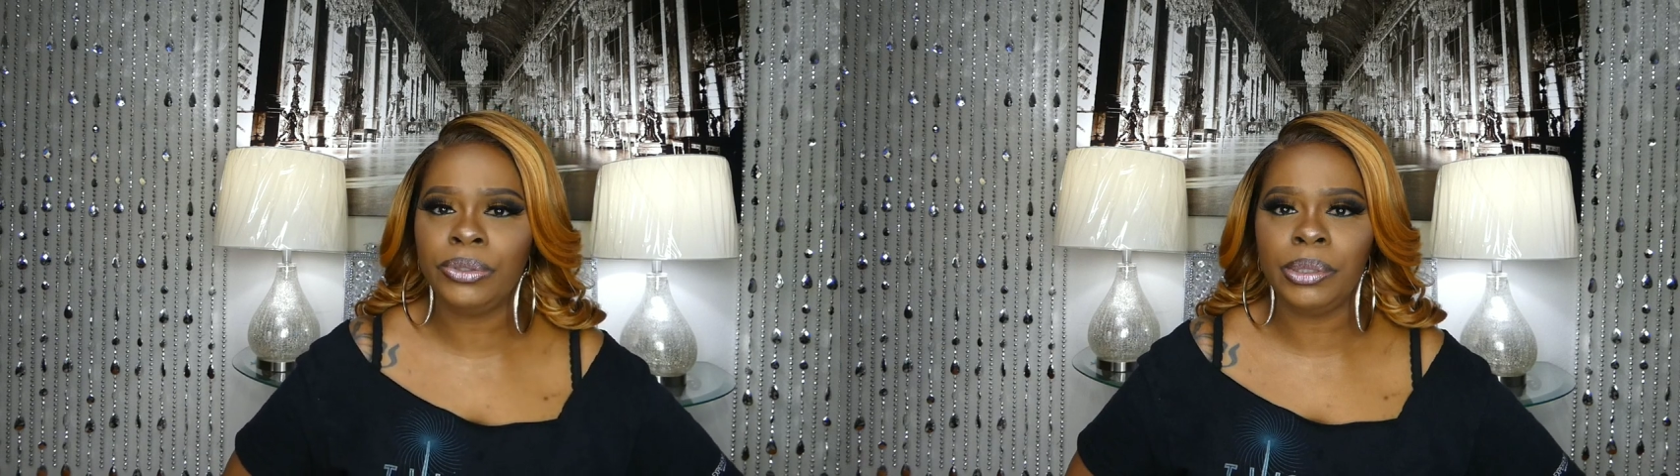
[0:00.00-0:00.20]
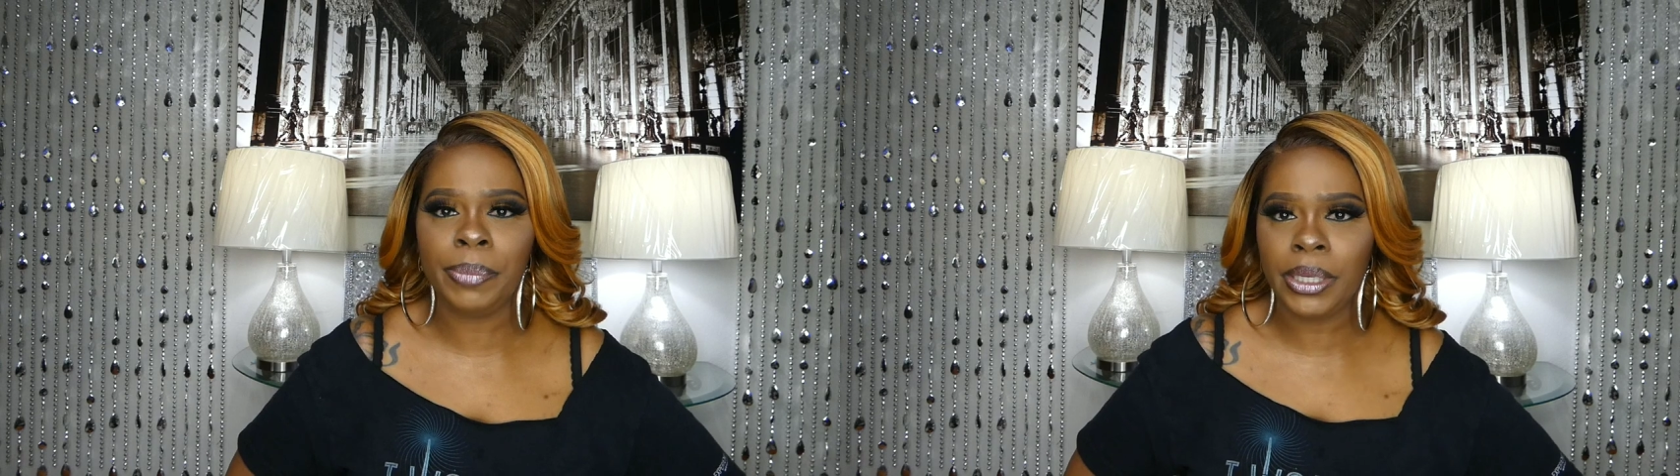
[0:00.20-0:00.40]

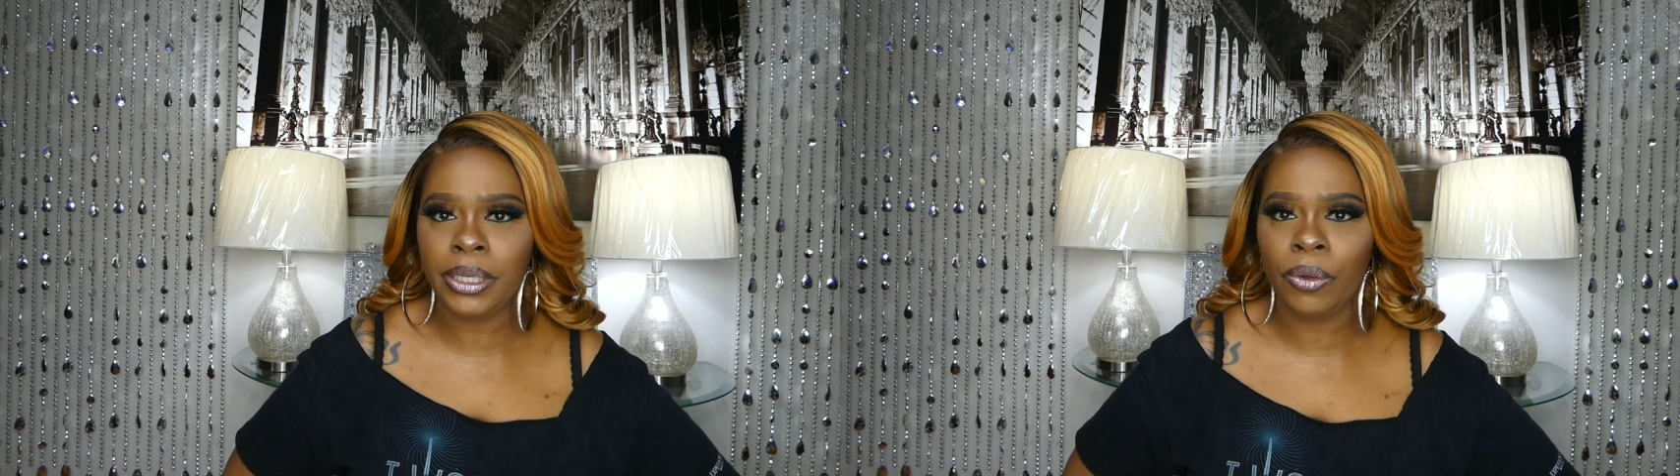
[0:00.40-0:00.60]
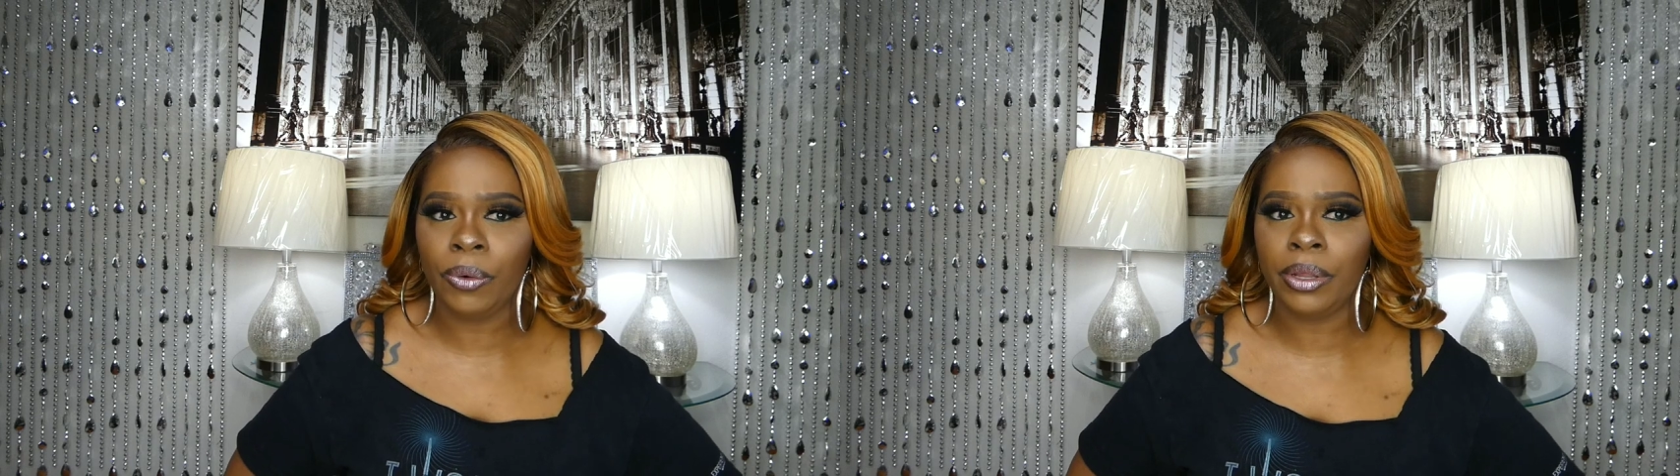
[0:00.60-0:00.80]

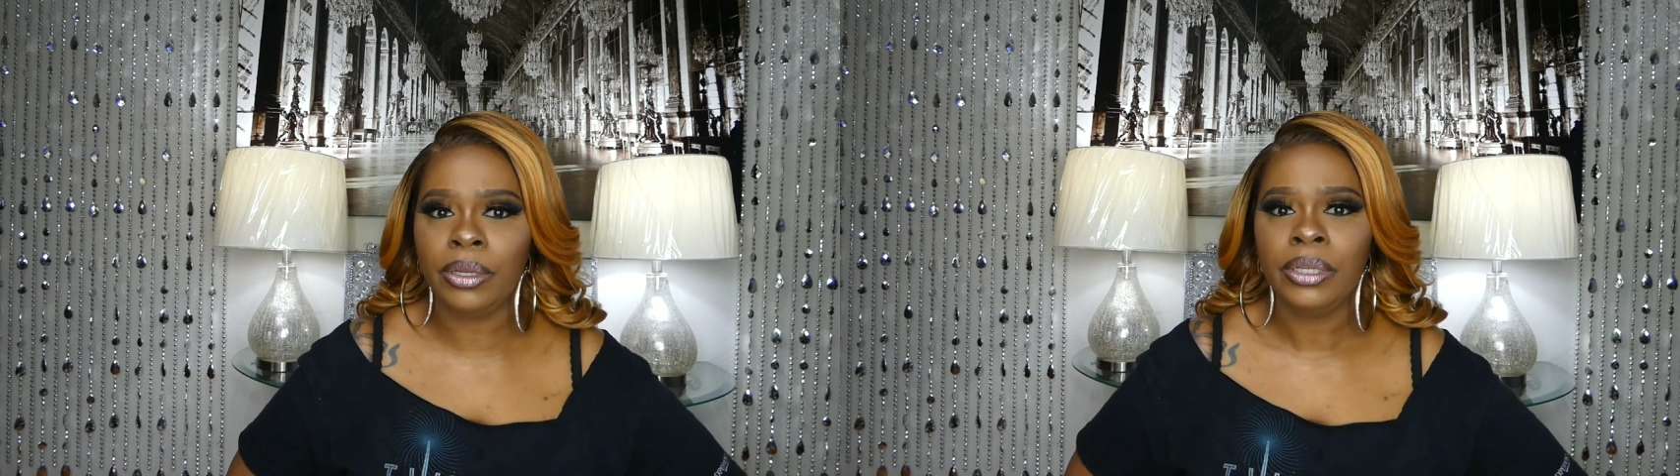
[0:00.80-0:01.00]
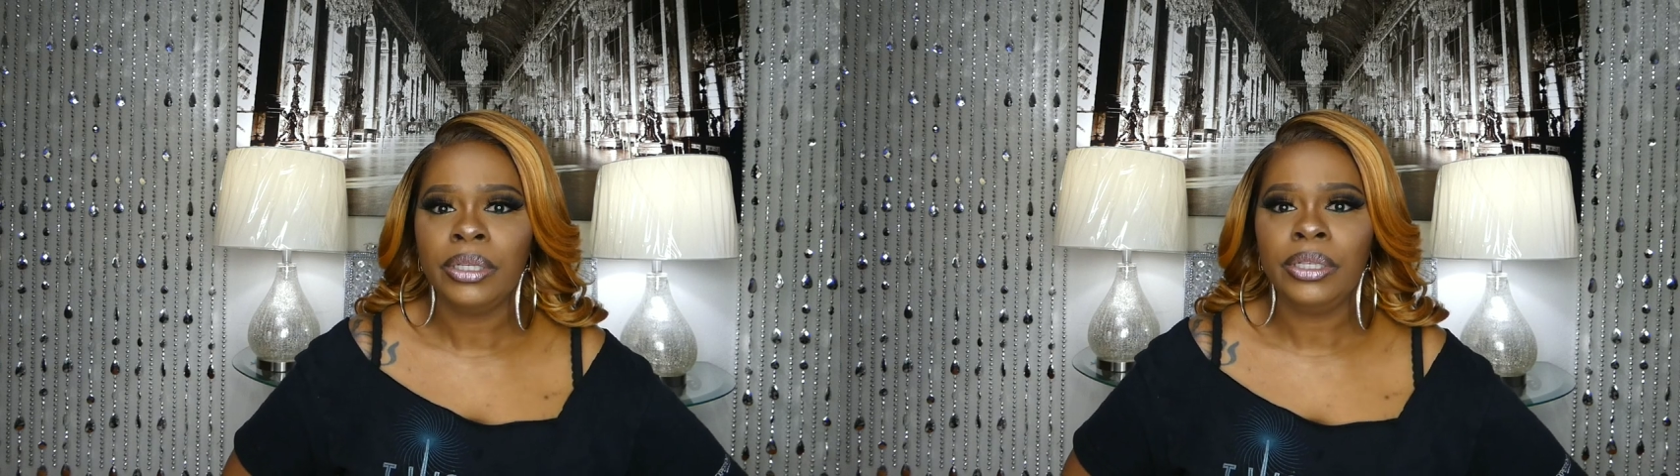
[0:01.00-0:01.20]
depending
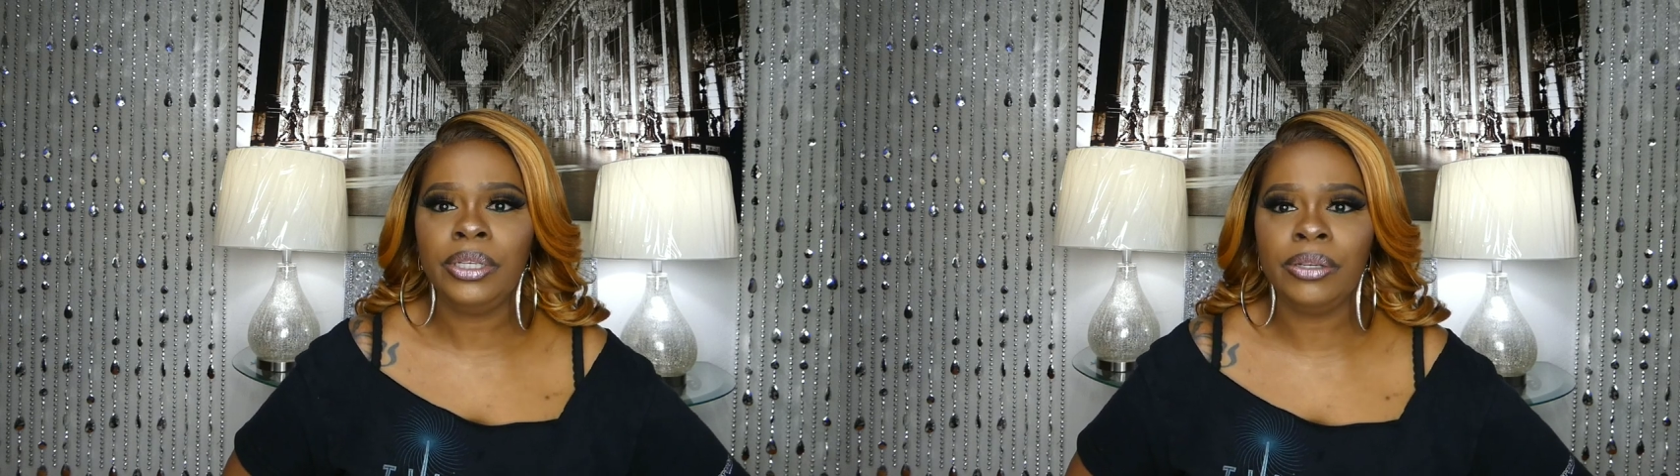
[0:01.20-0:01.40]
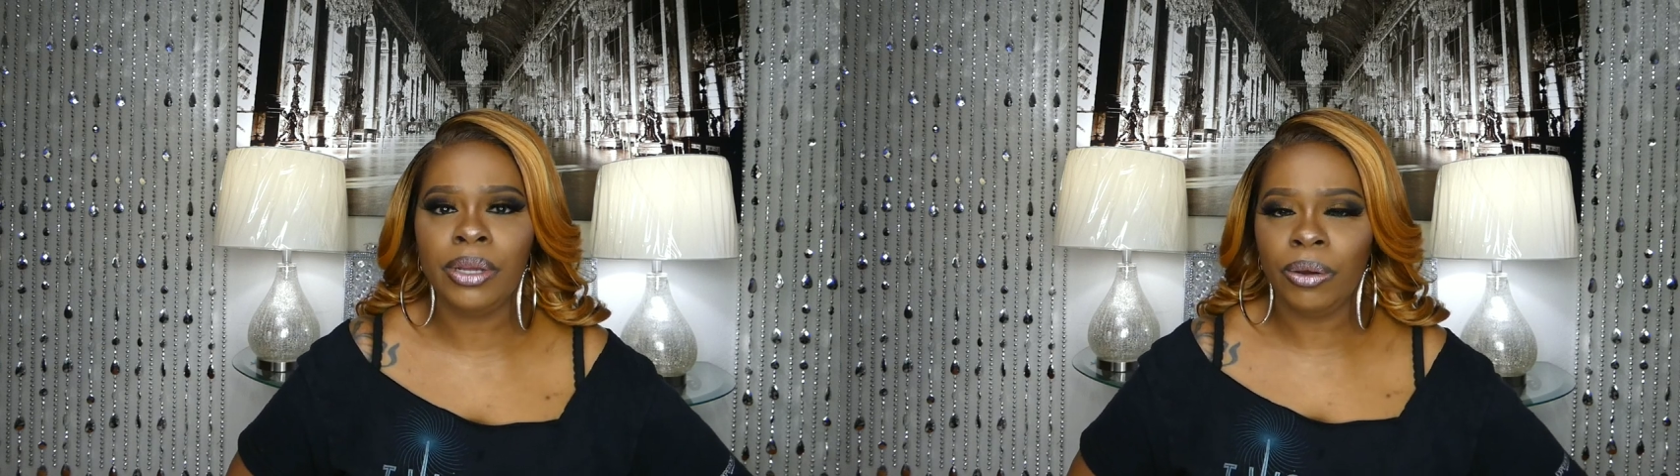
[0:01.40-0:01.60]
on,
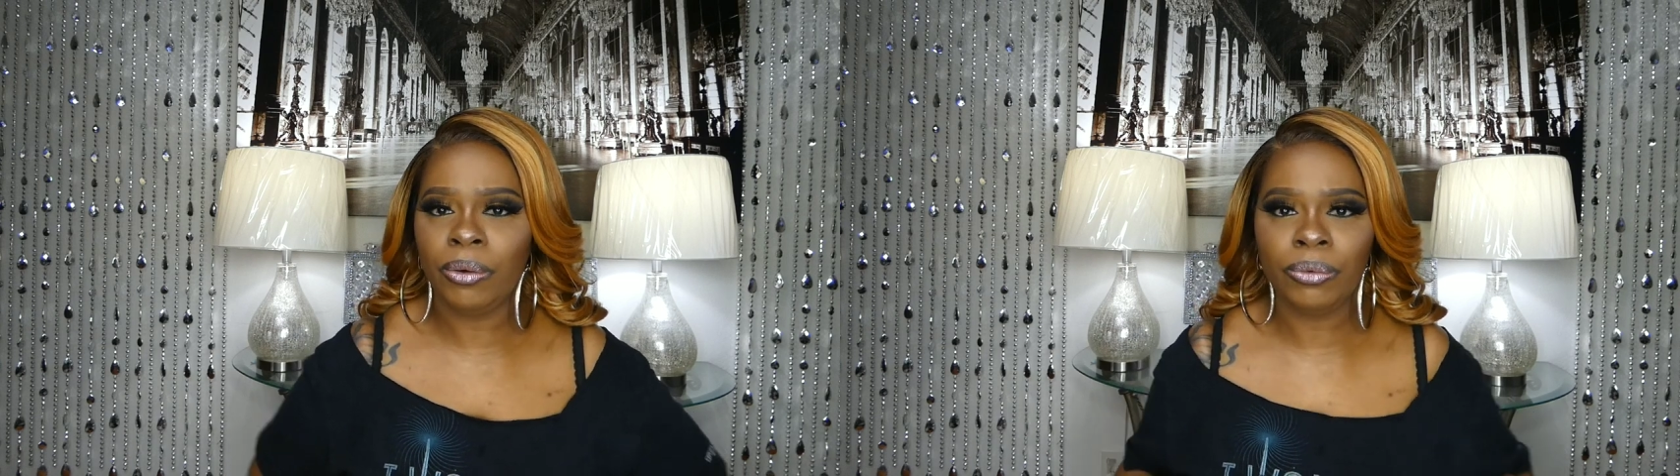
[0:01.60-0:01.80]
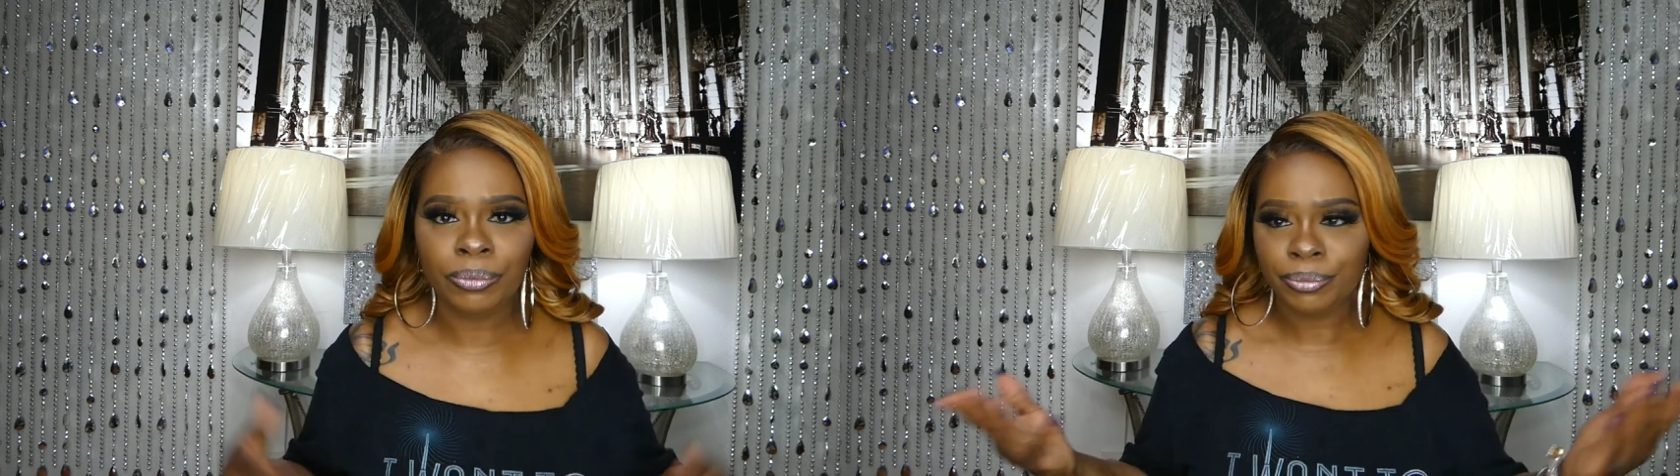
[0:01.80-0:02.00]
you
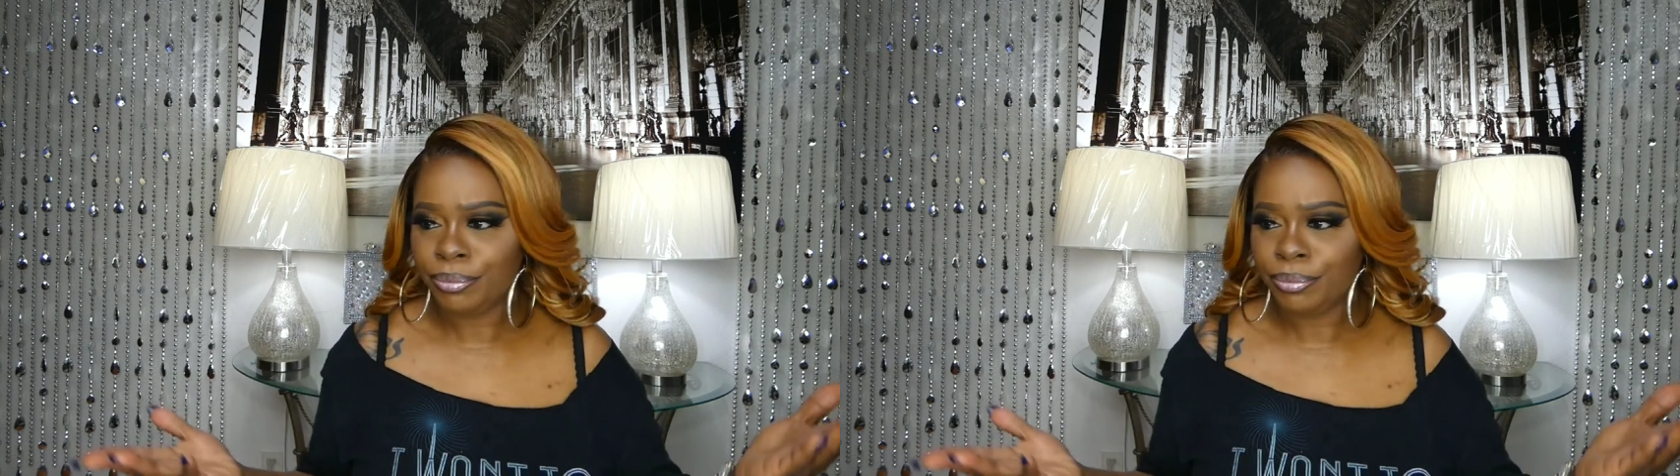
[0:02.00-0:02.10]
know,